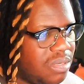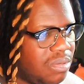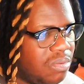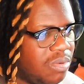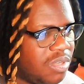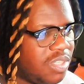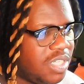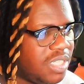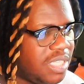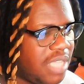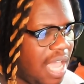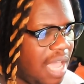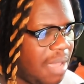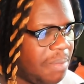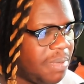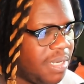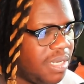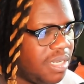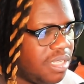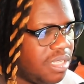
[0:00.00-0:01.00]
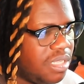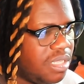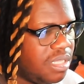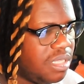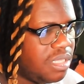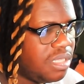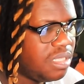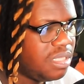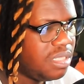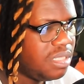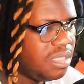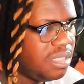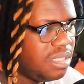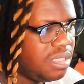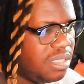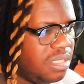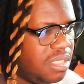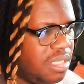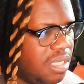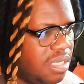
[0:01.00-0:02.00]
What just happened?
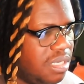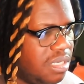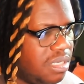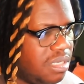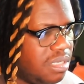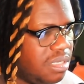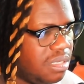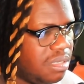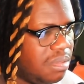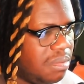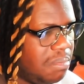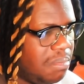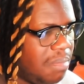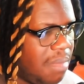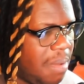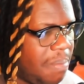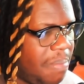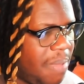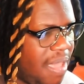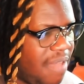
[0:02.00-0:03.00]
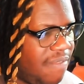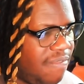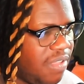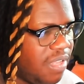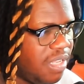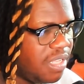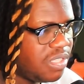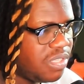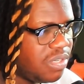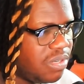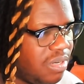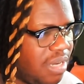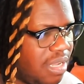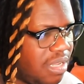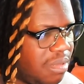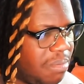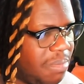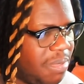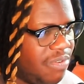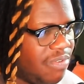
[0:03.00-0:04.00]
Did my bad feeling turn out
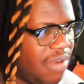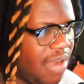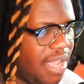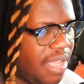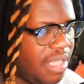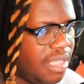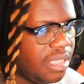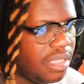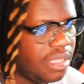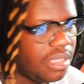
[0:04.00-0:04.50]
to be right?